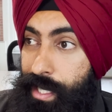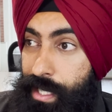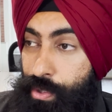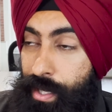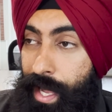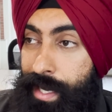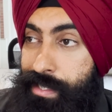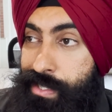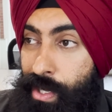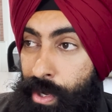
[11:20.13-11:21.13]
You can't
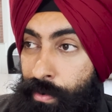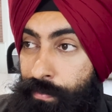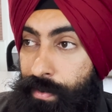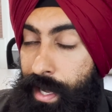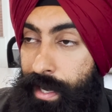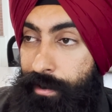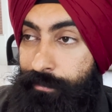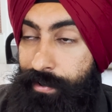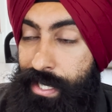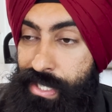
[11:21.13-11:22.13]
solve an
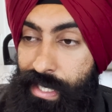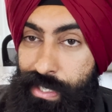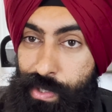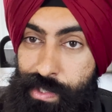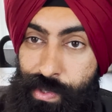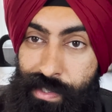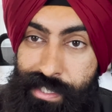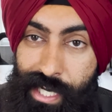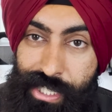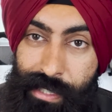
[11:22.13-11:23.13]
inflation-induced
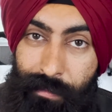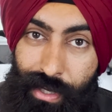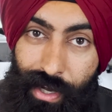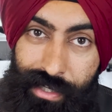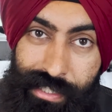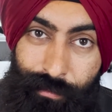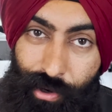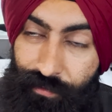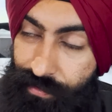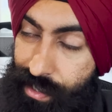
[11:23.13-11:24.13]
recession by causing
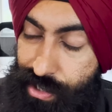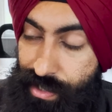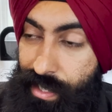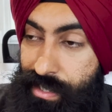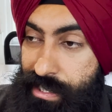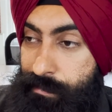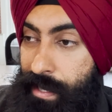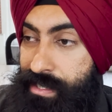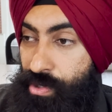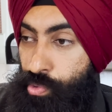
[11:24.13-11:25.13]
more inflation. It just
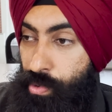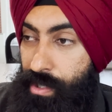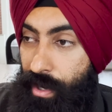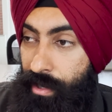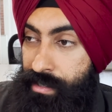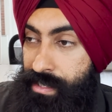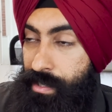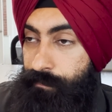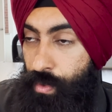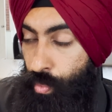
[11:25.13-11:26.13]
makes the root cause
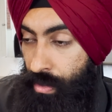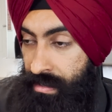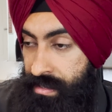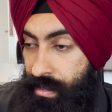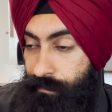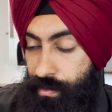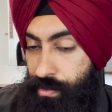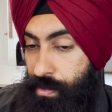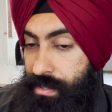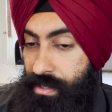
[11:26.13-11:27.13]
worse. So
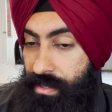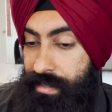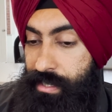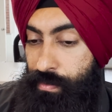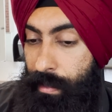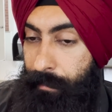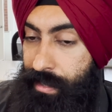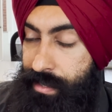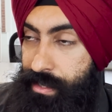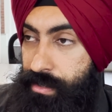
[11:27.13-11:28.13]
those are the things that you want to pay
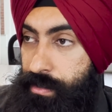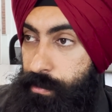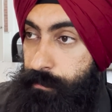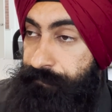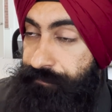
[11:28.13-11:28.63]
attention to.